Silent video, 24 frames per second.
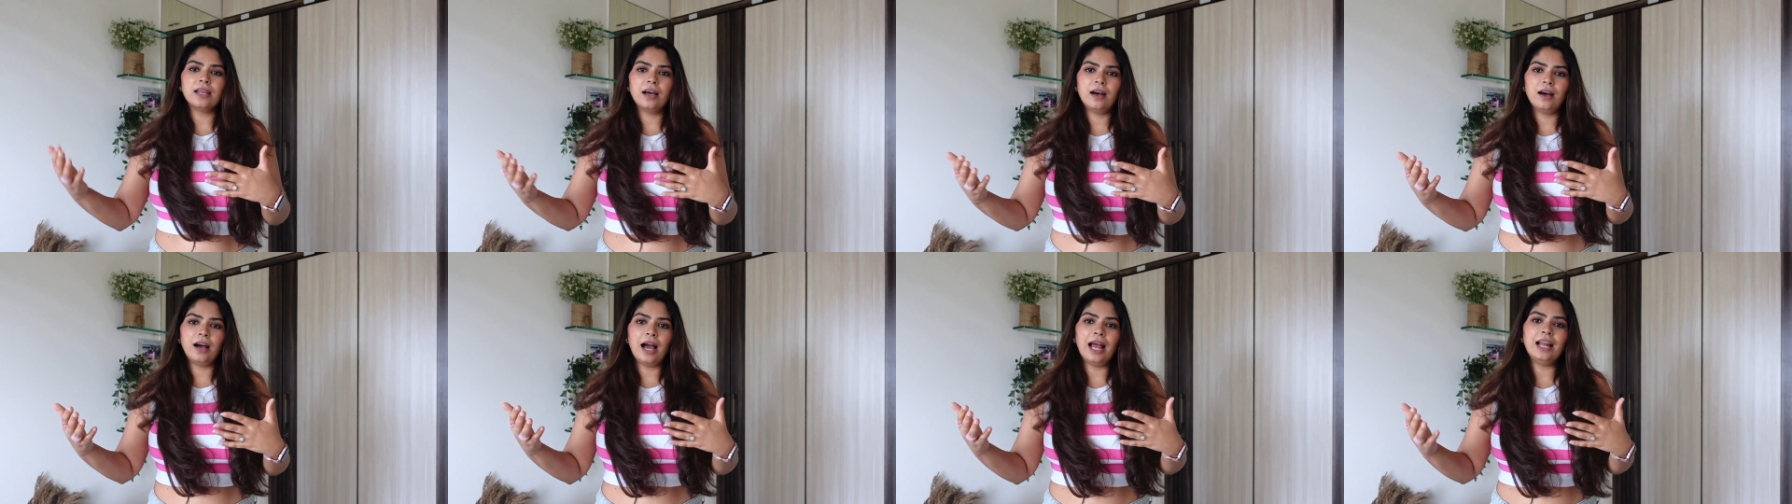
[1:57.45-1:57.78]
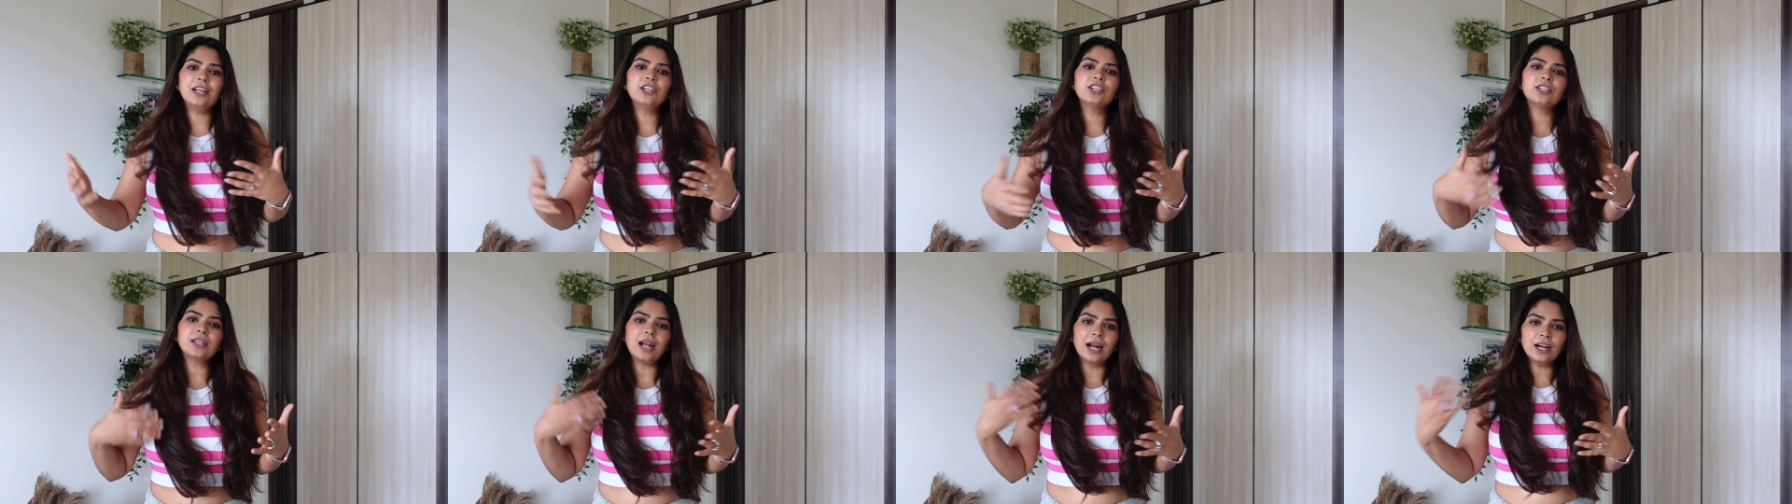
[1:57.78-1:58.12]
I'll
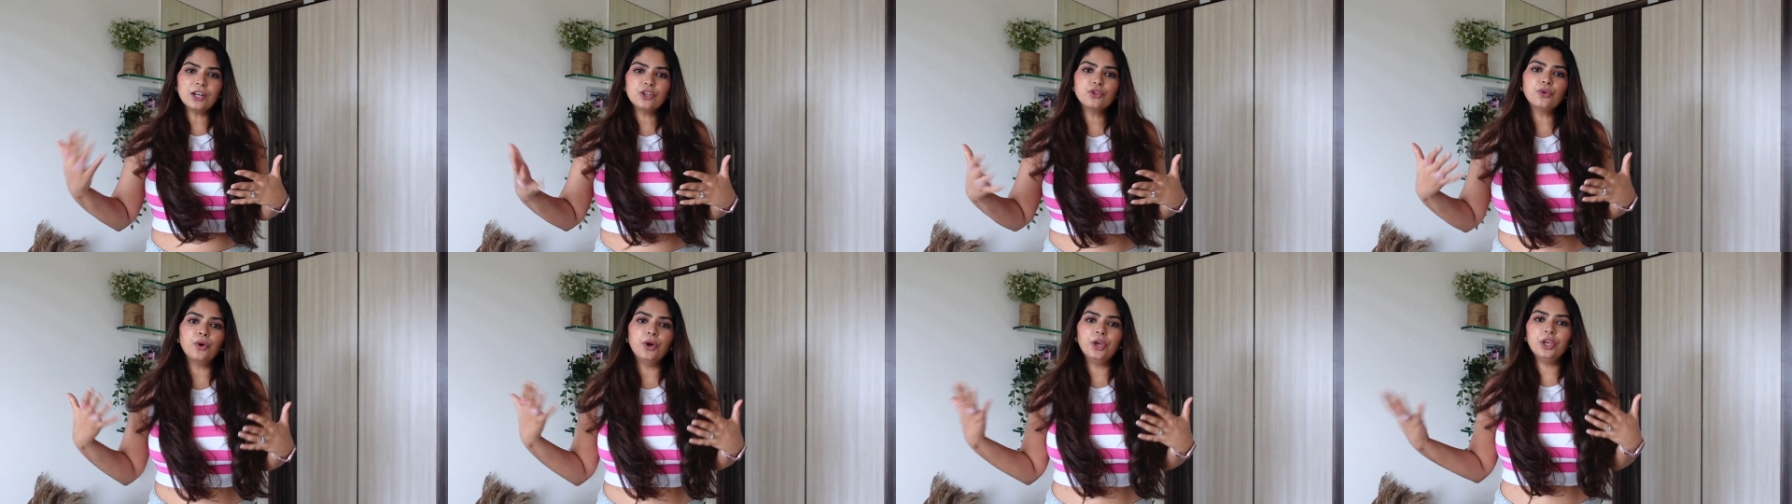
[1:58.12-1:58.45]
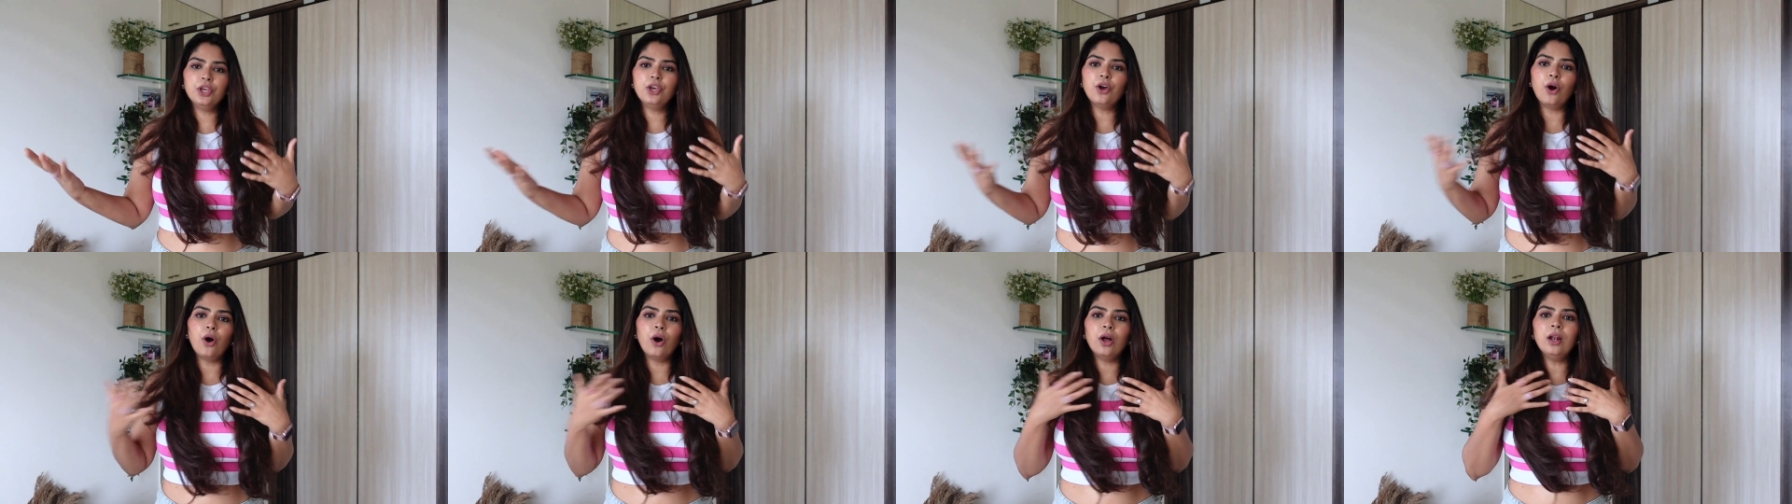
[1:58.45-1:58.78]
start
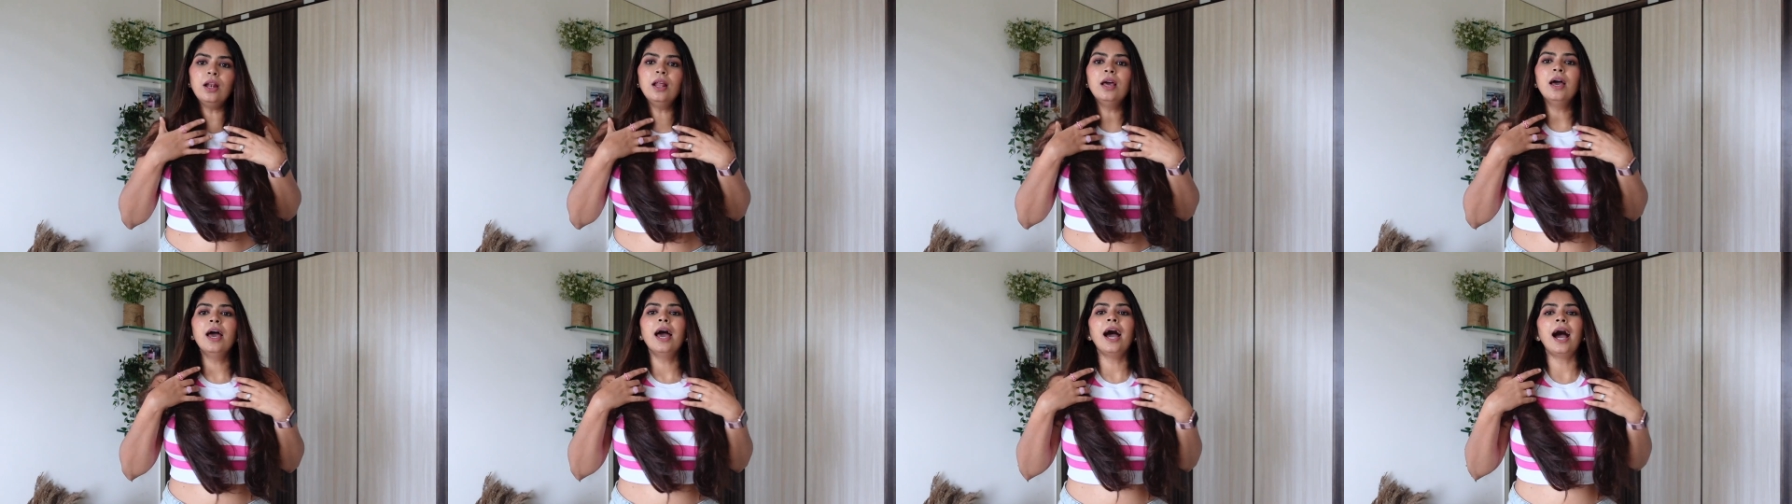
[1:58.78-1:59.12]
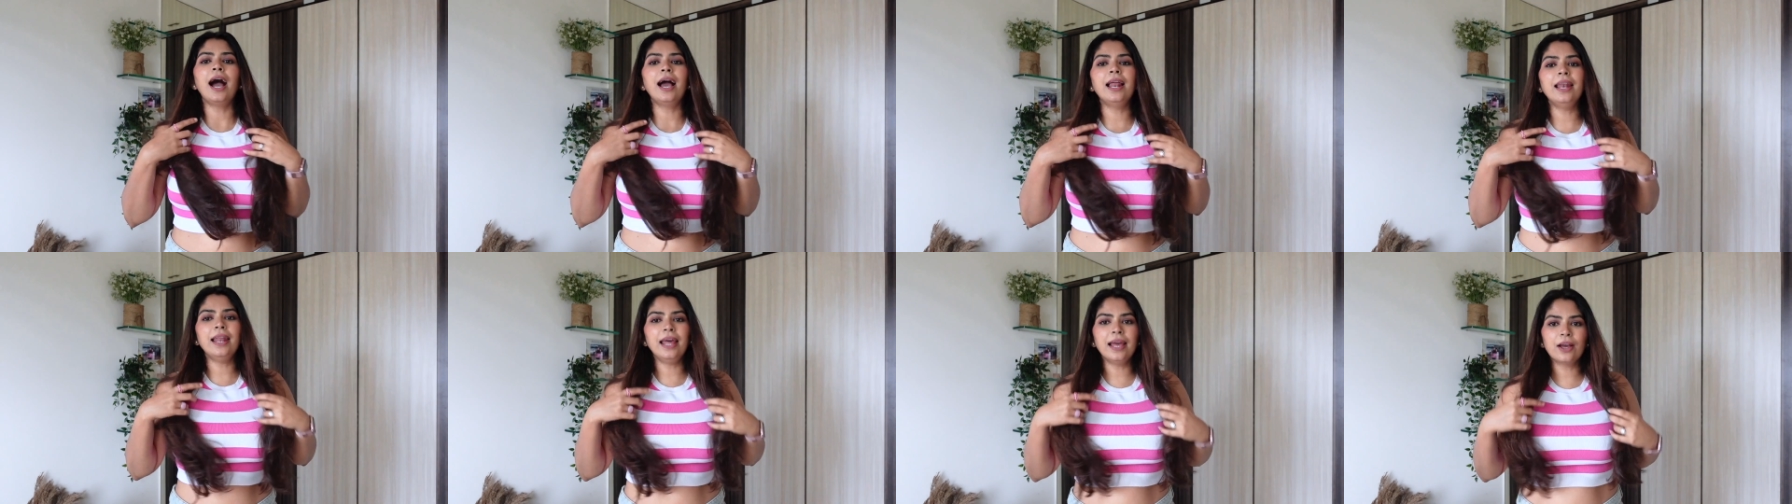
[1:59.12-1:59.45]
showing you all,
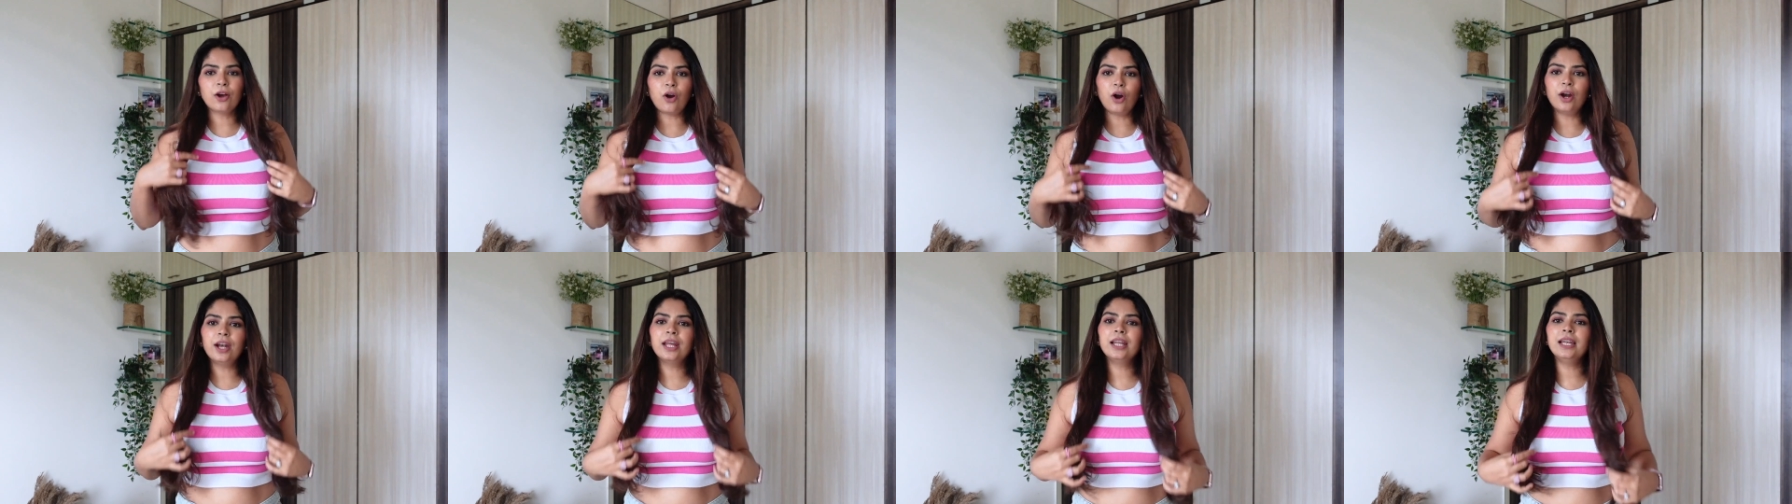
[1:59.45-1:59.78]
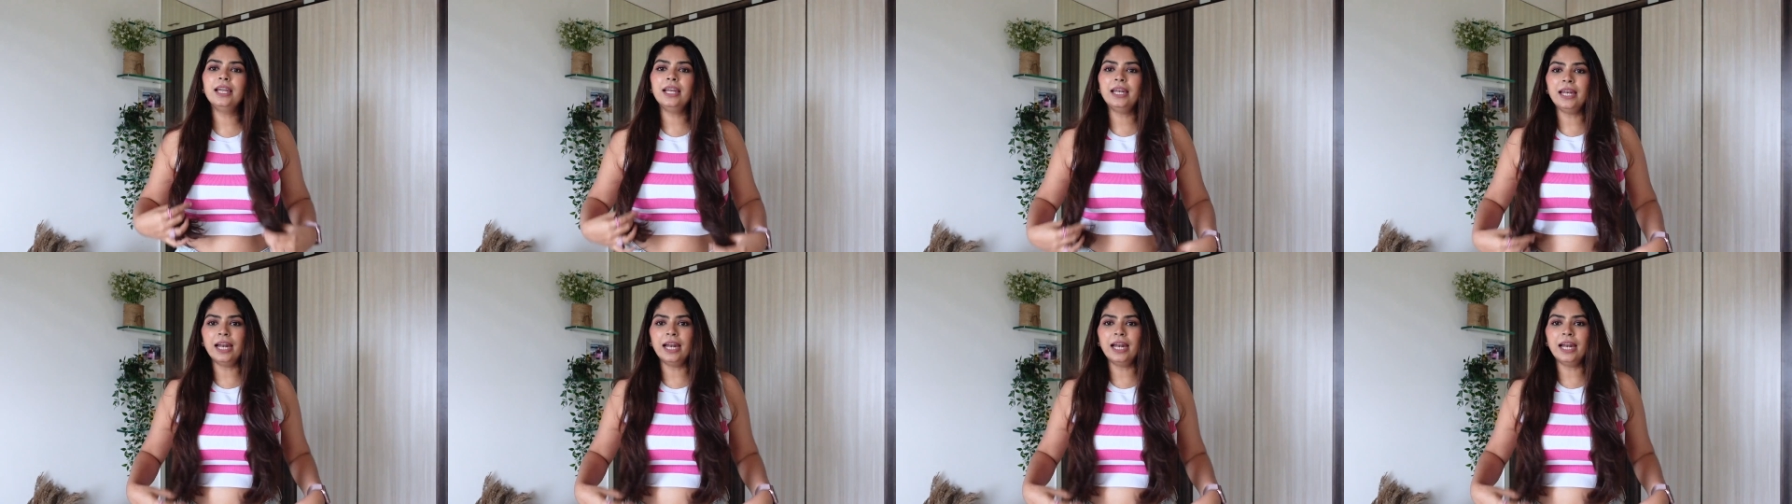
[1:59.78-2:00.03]
I'll accordingly